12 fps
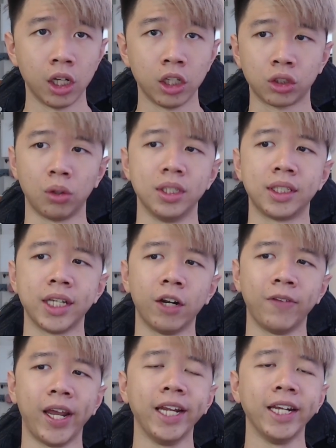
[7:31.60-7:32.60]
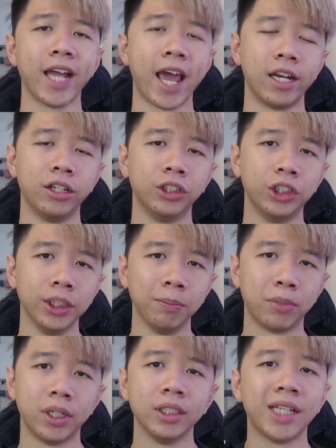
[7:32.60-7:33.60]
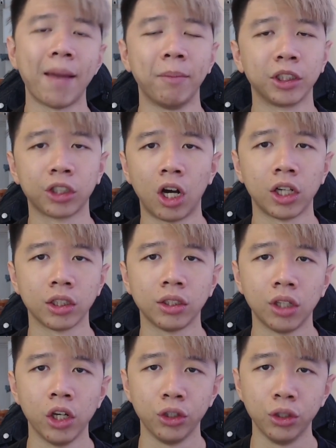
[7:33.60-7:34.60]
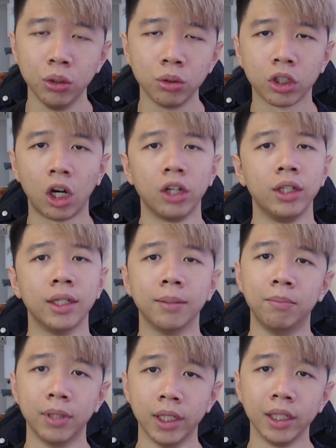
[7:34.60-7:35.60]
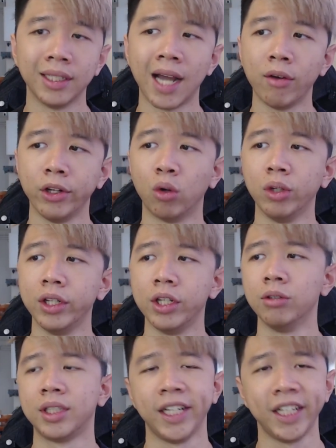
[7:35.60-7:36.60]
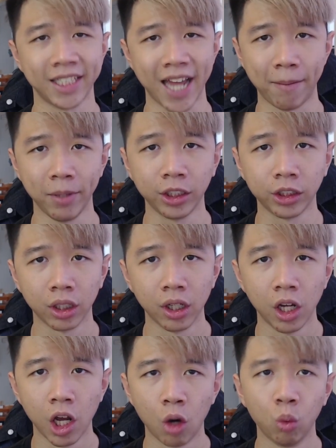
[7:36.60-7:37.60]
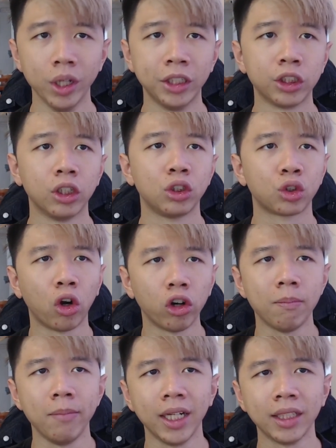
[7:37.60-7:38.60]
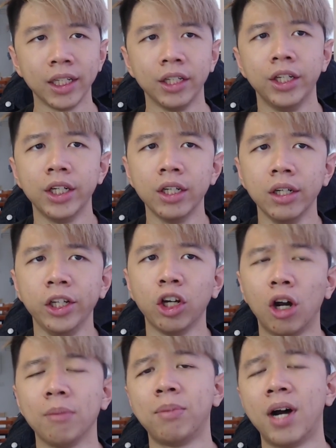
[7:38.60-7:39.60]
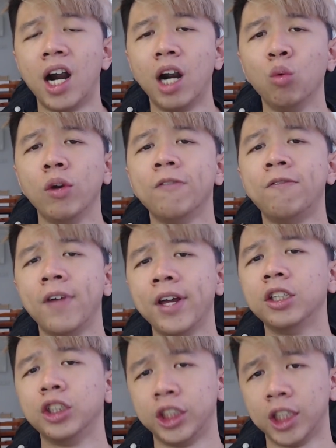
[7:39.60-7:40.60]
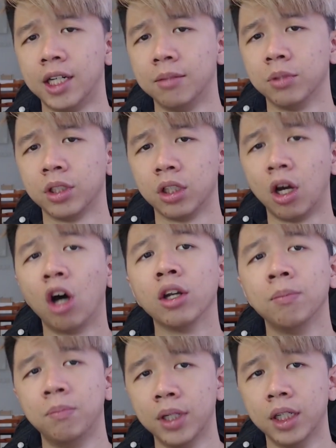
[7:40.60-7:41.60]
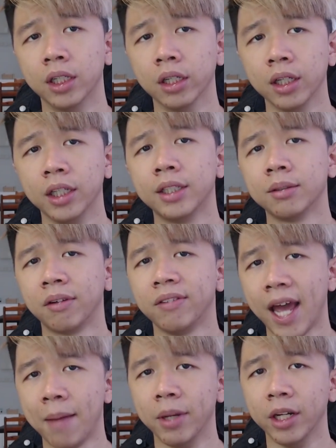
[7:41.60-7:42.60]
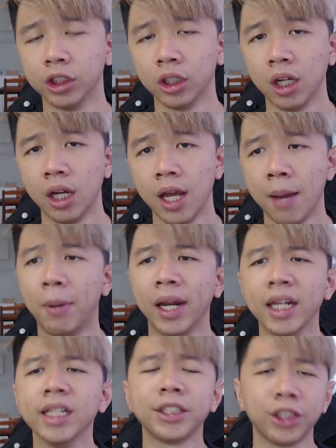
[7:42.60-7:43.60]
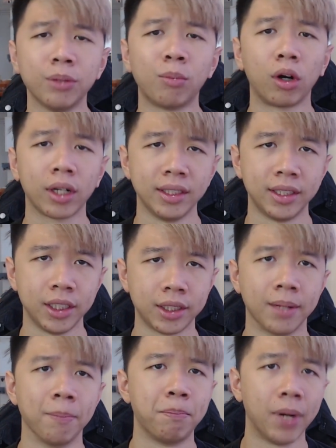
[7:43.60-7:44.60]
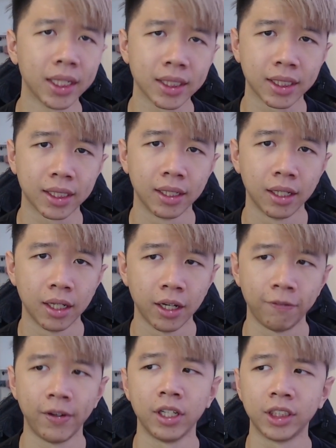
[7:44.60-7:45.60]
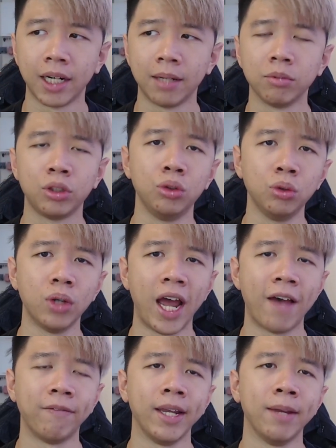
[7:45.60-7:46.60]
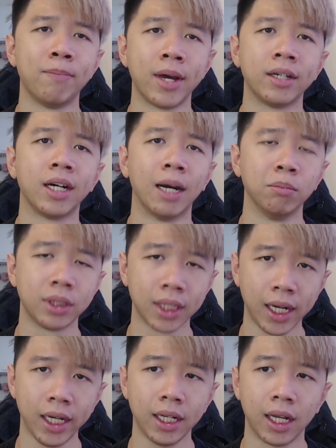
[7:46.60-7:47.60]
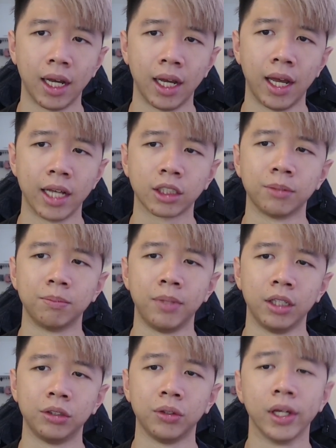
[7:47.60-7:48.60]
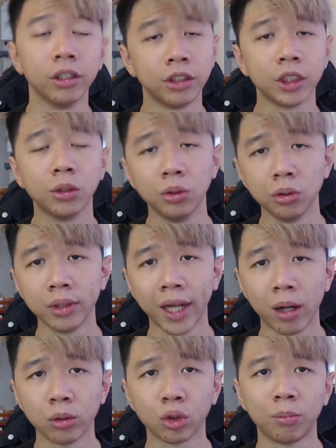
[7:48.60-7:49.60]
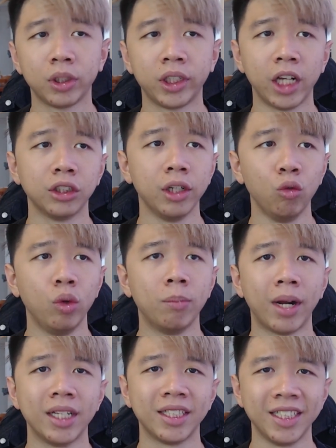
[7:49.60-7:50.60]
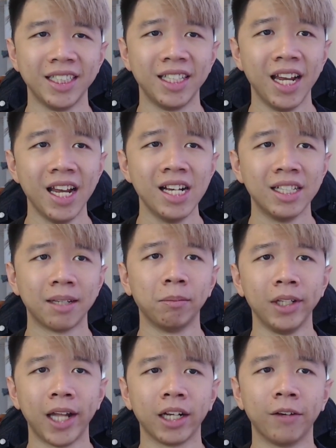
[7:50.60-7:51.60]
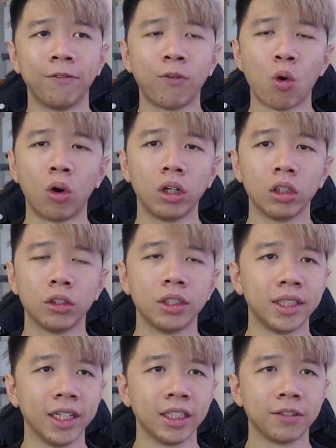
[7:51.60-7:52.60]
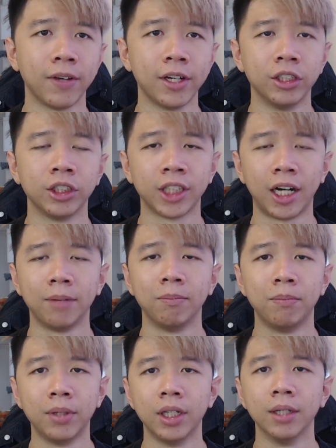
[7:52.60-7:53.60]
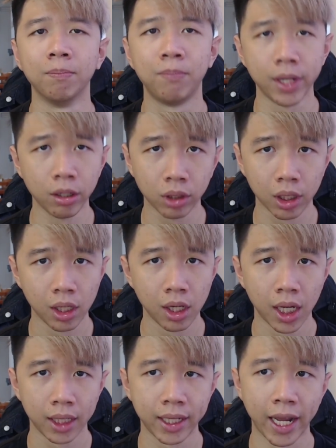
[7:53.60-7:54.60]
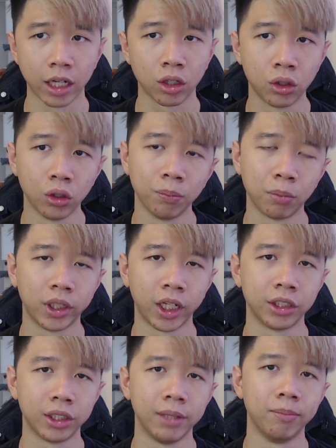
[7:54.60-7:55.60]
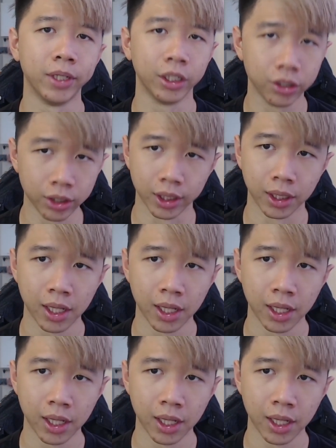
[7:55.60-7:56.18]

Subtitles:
So instead of 8 energy per damage cost used on the bird, now it only deals 6 damage, which sort of makes it nearly on par with Feather Charms on a bird in terms of damage. But it is still more consistent. But Feather Charms do have a better upside as compared to Energy Guru now. So potentially we might see something like a 4 to 6 Feather Charm bird build that could potentially be good.